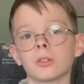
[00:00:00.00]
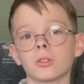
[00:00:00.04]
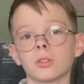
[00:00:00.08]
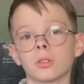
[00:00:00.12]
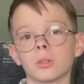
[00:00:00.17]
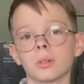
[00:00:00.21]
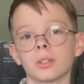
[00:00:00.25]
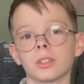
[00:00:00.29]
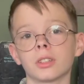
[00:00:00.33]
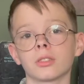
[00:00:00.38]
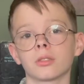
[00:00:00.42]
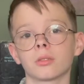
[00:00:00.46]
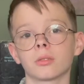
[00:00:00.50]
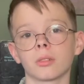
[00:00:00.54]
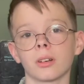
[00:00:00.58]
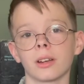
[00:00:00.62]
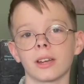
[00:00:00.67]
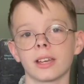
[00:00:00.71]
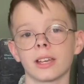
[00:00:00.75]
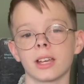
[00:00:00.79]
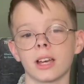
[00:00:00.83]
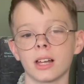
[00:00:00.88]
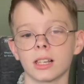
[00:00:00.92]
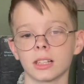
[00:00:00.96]
to its
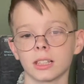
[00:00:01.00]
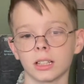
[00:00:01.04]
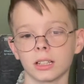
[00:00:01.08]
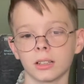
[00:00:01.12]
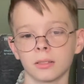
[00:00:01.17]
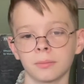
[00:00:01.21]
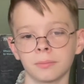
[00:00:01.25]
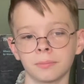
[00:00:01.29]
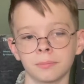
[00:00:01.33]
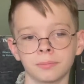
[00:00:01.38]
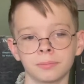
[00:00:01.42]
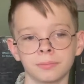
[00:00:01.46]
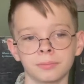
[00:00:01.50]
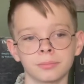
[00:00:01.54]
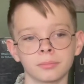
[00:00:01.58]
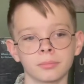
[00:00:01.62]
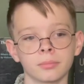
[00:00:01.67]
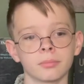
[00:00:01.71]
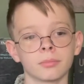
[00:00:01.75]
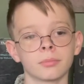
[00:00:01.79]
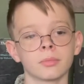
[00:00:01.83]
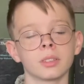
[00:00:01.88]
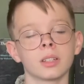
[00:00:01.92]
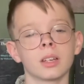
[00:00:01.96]
gray color.
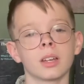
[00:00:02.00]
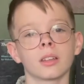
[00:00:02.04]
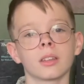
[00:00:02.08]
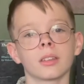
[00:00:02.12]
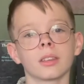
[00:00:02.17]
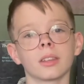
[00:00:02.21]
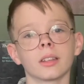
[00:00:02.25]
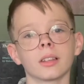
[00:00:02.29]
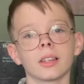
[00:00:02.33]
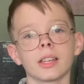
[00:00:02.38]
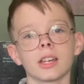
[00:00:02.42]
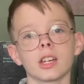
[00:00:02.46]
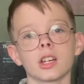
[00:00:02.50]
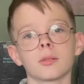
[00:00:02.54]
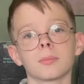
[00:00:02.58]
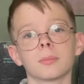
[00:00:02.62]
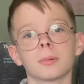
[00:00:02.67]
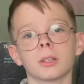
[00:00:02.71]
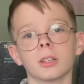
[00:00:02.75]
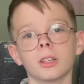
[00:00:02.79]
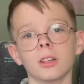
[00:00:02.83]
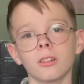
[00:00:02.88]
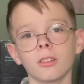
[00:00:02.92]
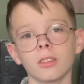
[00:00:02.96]
The layer
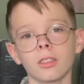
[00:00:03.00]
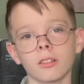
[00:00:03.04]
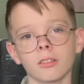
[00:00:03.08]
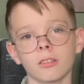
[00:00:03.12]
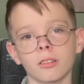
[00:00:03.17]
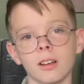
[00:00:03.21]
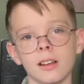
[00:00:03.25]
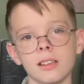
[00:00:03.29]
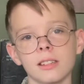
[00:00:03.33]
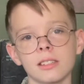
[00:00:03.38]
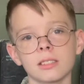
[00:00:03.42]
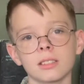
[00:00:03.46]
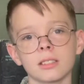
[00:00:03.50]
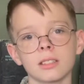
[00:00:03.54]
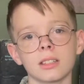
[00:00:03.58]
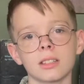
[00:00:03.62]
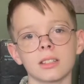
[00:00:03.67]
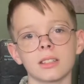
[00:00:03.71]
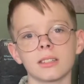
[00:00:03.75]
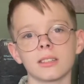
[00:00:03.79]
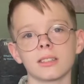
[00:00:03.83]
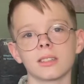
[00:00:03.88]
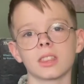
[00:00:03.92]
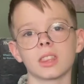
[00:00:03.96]
below the crust
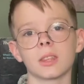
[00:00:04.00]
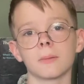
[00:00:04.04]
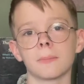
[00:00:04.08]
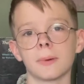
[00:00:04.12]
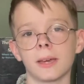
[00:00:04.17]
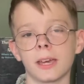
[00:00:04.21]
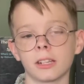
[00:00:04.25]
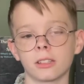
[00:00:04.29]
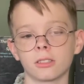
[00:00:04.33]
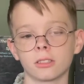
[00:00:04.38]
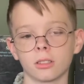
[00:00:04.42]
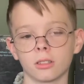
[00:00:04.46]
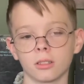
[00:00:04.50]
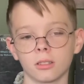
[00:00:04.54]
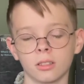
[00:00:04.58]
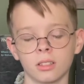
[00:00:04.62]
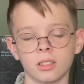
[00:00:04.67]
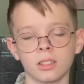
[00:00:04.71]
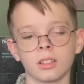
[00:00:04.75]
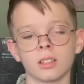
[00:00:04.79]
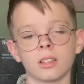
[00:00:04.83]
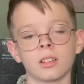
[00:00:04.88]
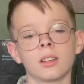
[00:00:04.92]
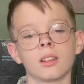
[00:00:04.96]
is the mantle.
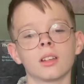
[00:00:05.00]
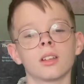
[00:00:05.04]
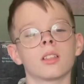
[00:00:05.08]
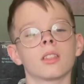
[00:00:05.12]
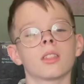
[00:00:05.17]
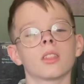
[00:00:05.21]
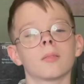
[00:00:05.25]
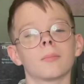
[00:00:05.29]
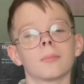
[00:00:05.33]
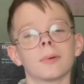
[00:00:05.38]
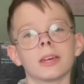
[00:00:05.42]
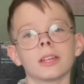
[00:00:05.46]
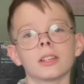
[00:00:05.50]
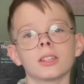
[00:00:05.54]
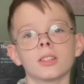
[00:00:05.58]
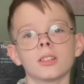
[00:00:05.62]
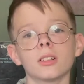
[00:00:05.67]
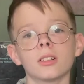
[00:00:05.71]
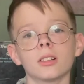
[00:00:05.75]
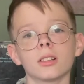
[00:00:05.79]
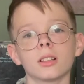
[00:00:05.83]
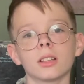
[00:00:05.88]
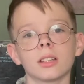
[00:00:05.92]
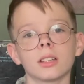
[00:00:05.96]
The
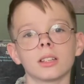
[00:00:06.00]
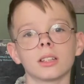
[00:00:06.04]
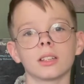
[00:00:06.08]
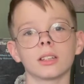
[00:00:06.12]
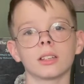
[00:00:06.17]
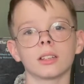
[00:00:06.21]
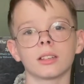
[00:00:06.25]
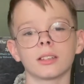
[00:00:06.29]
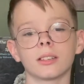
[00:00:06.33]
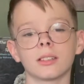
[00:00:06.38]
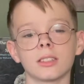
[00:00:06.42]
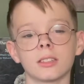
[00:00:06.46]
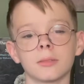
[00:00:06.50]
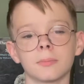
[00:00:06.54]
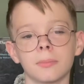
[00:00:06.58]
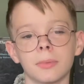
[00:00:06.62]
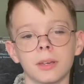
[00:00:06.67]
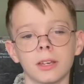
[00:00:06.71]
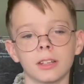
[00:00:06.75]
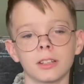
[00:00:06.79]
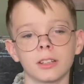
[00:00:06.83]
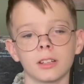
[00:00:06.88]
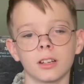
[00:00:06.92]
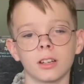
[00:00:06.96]
mantle is
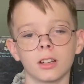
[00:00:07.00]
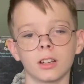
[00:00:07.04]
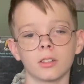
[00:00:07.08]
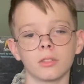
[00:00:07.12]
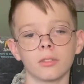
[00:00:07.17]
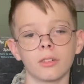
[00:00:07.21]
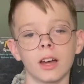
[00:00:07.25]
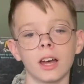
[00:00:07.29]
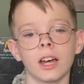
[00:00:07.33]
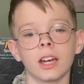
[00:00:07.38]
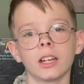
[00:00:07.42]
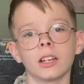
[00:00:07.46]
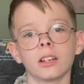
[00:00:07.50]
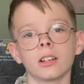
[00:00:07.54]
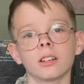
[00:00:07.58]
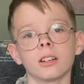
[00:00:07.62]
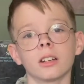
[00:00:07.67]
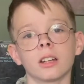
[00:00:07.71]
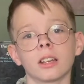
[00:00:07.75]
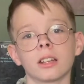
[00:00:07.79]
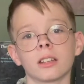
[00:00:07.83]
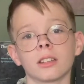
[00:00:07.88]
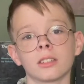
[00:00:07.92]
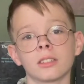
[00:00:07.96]
made of iron
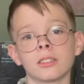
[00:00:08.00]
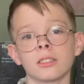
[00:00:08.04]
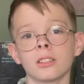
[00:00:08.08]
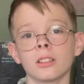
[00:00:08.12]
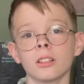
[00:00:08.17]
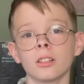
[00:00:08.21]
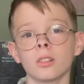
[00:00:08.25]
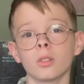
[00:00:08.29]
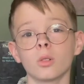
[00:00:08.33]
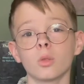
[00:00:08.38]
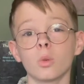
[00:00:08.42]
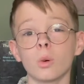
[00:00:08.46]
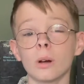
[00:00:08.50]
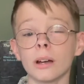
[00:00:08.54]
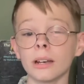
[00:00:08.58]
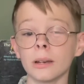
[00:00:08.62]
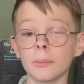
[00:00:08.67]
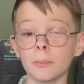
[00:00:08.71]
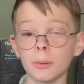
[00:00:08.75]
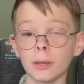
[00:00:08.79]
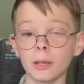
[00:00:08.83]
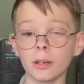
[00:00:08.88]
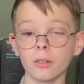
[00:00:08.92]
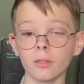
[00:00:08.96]
and still quite
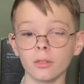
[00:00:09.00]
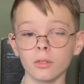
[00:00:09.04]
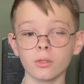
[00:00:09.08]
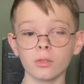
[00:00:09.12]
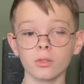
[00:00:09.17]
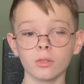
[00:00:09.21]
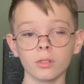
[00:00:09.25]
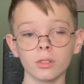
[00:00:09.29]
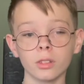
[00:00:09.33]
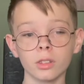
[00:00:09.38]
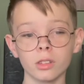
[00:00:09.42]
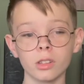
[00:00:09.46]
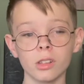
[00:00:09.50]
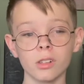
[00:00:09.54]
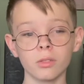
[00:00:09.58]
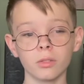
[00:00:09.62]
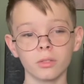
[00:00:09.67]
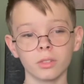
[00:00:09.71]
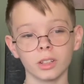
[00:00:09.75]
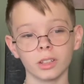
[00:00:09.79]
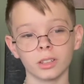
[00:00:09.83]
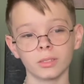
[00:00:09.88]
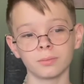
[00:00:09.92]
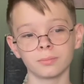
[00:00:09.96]
a bit of
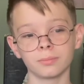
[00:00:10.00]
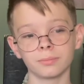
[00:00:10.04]
sulfur.